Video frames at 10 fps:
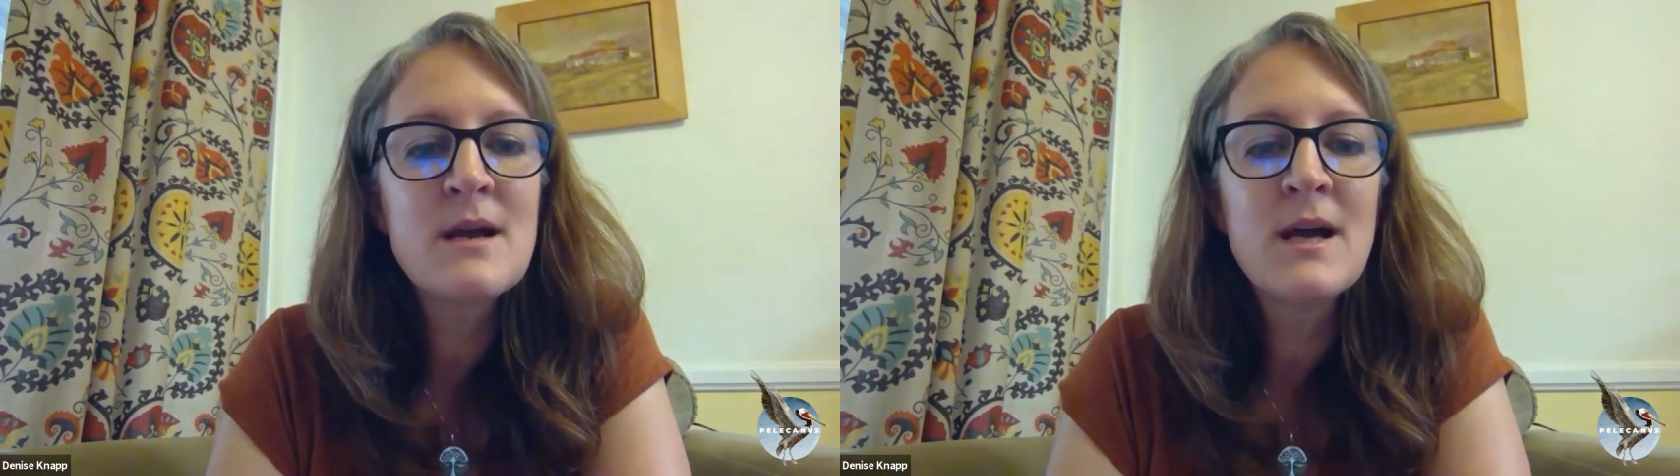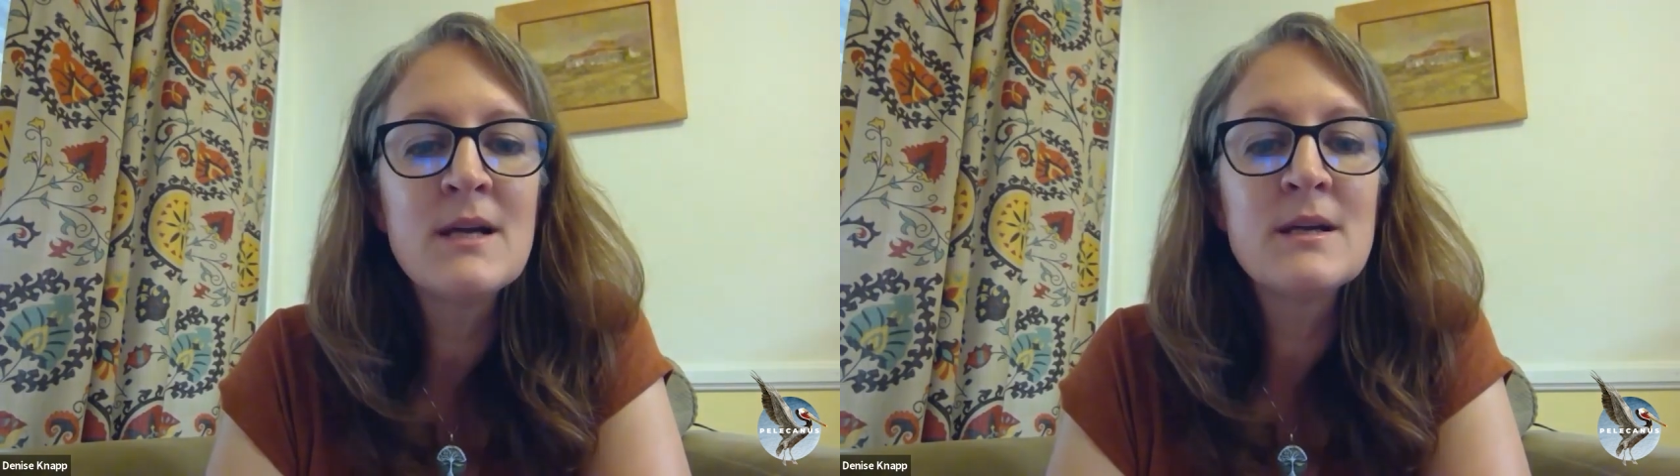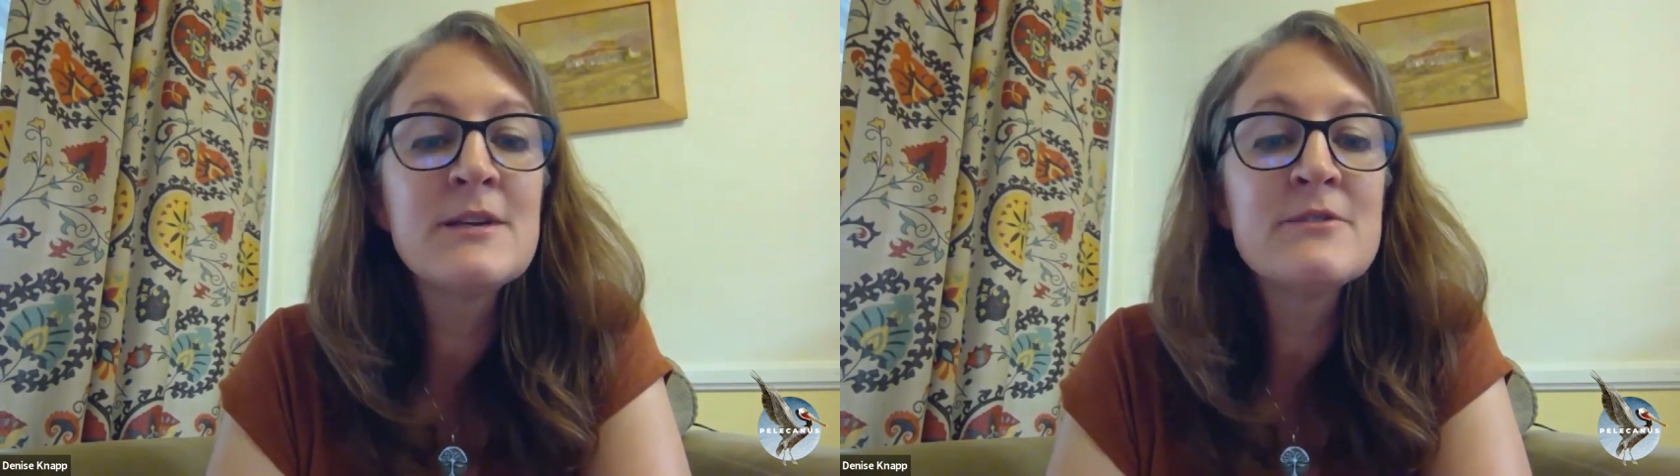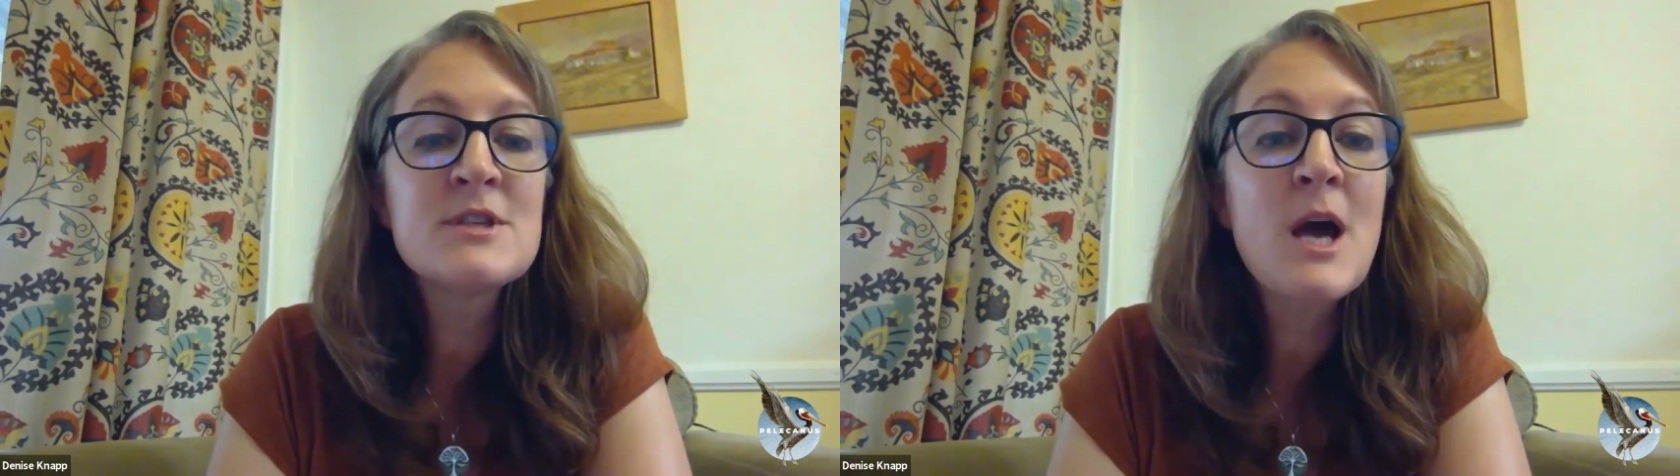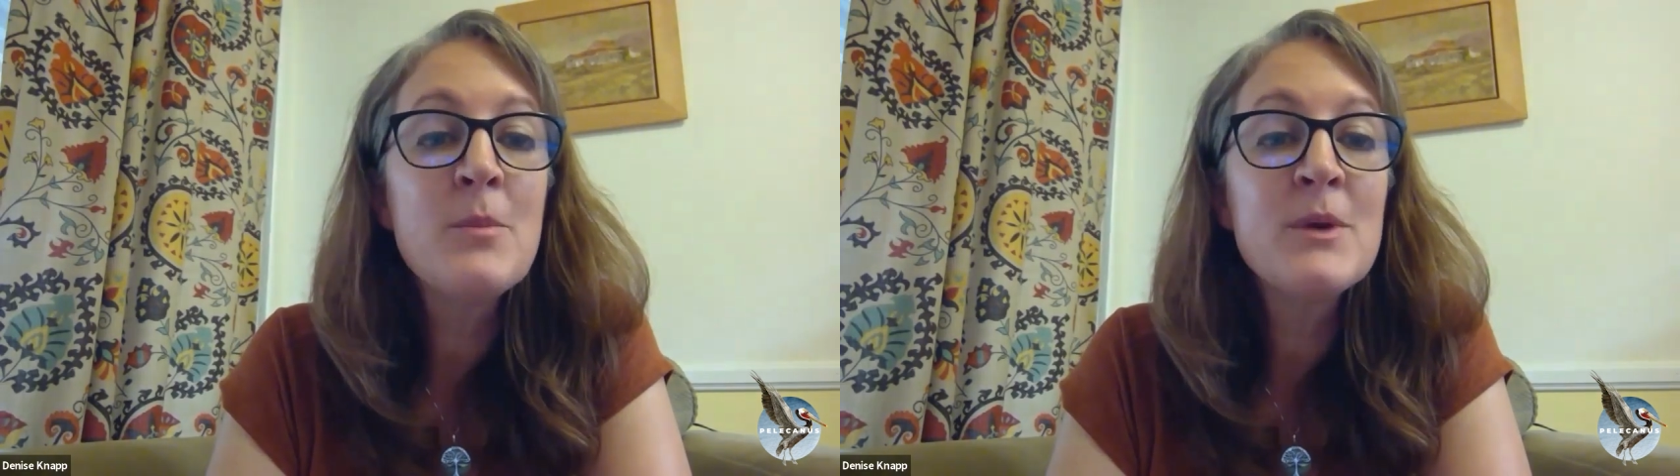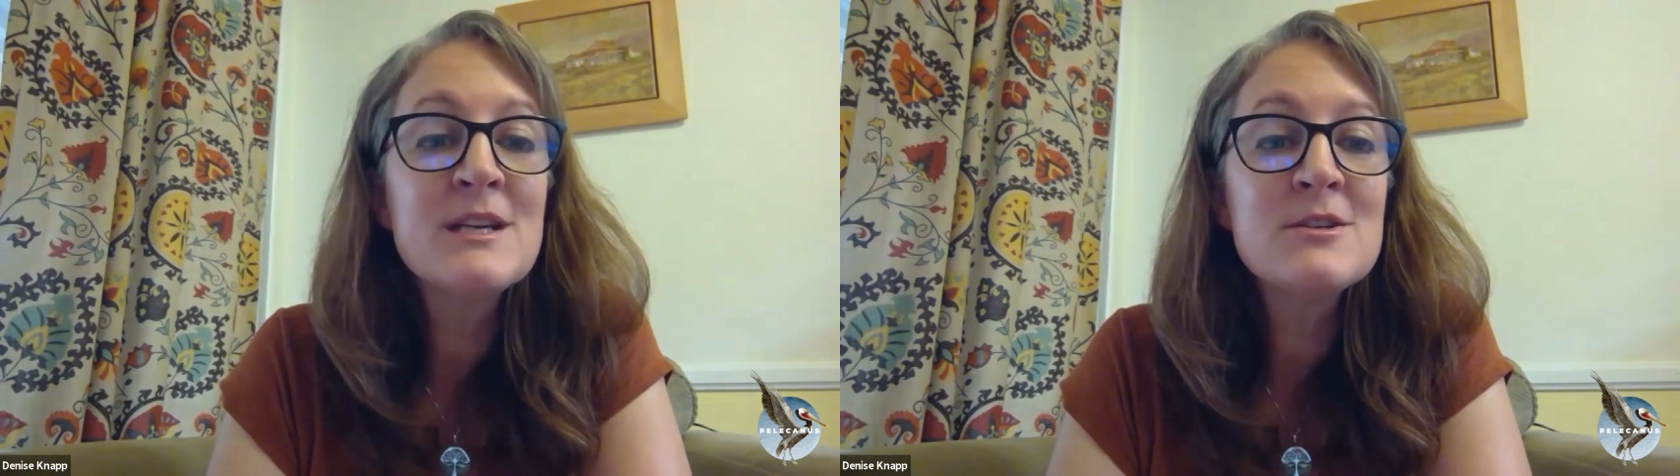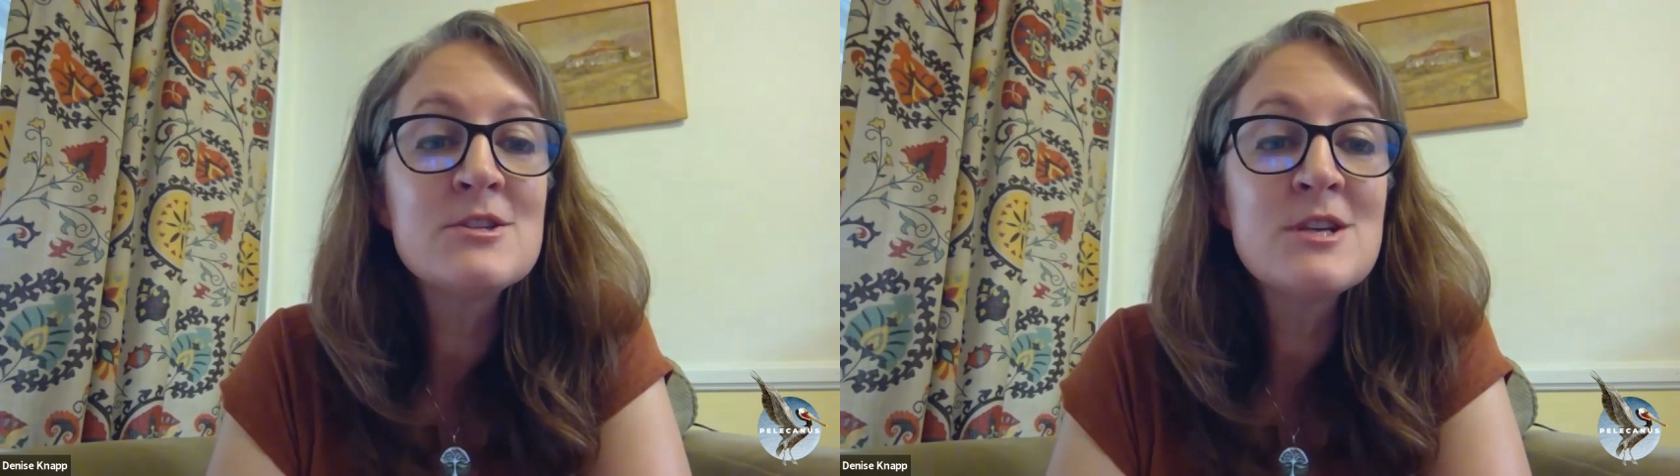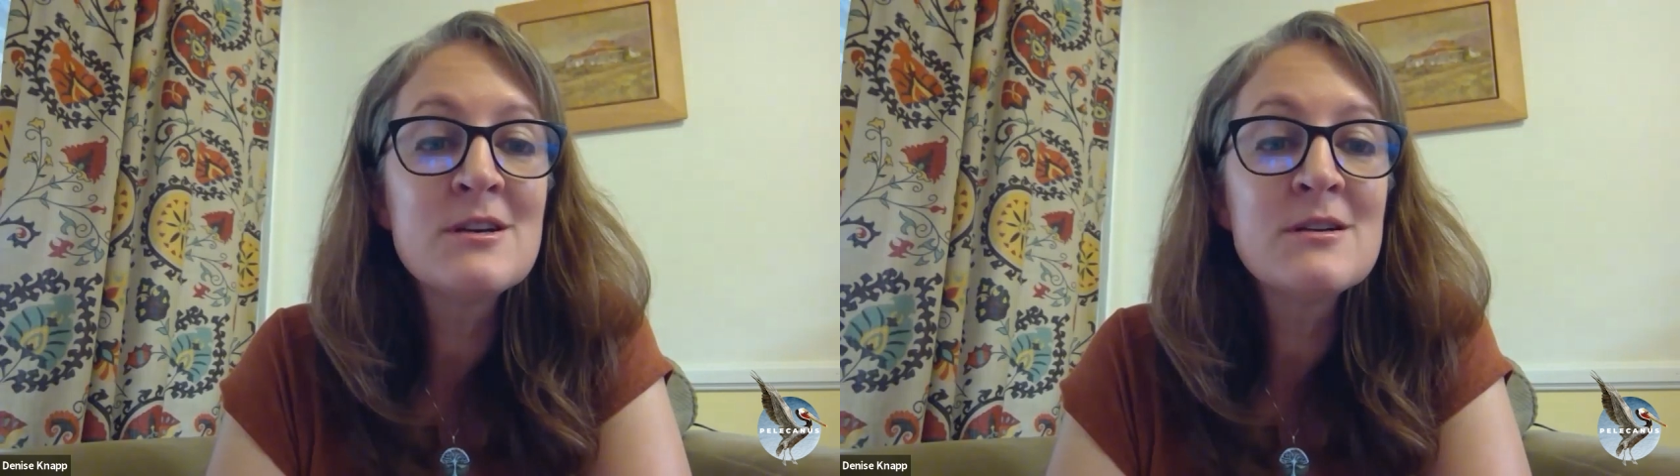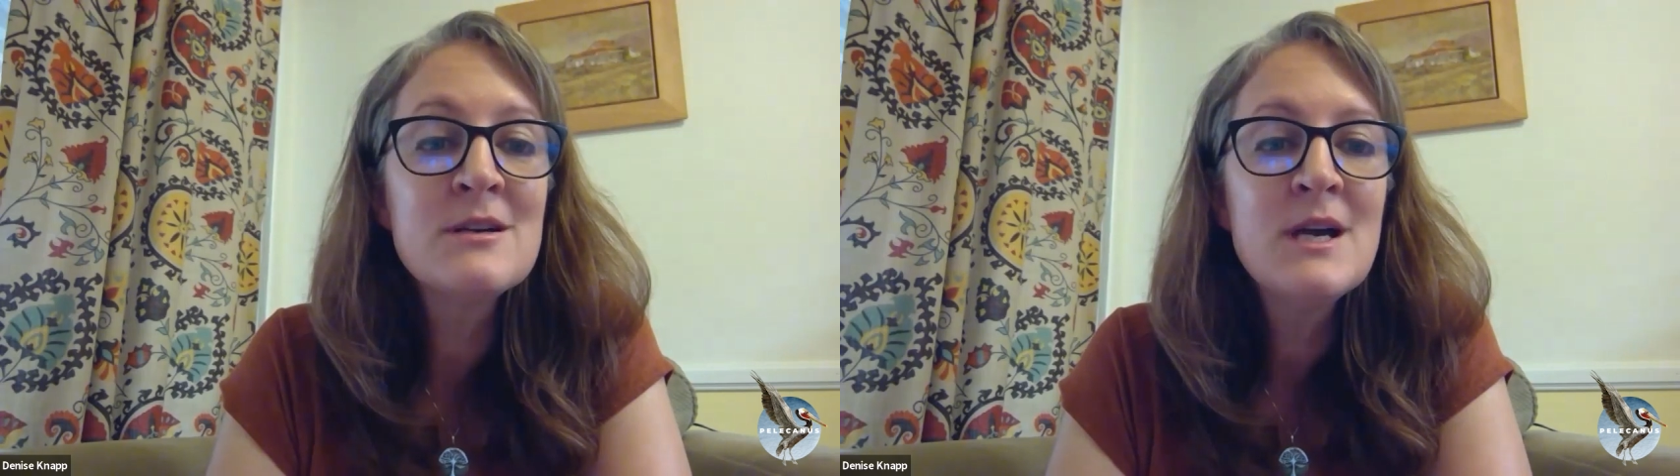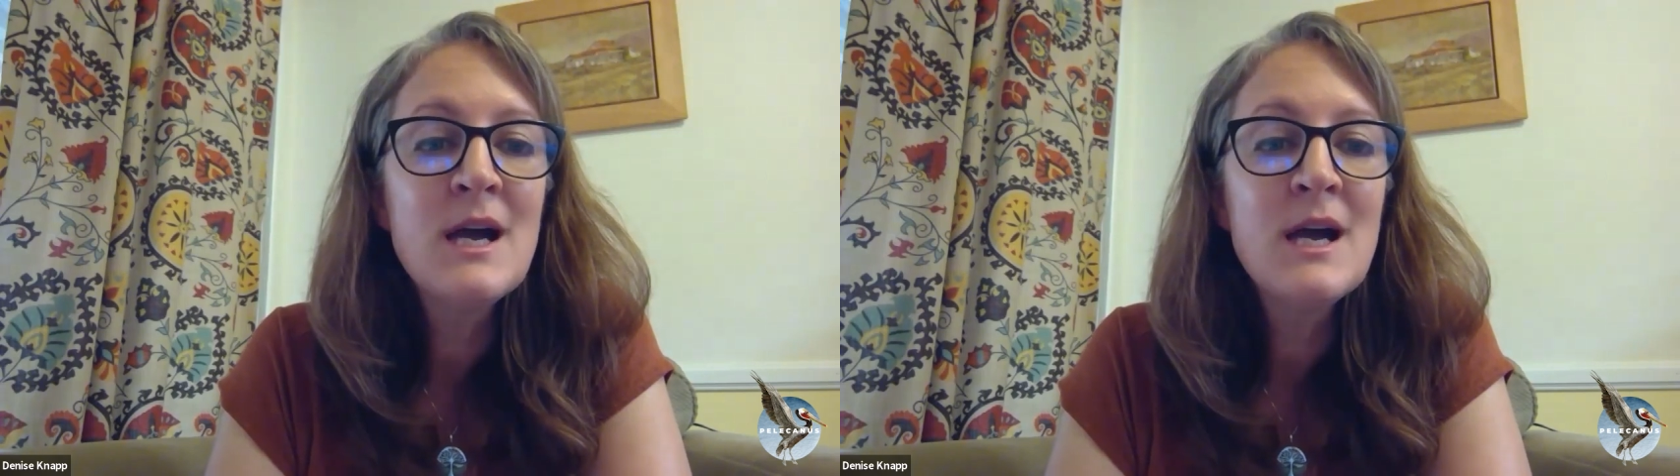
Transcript: on a given topic each year.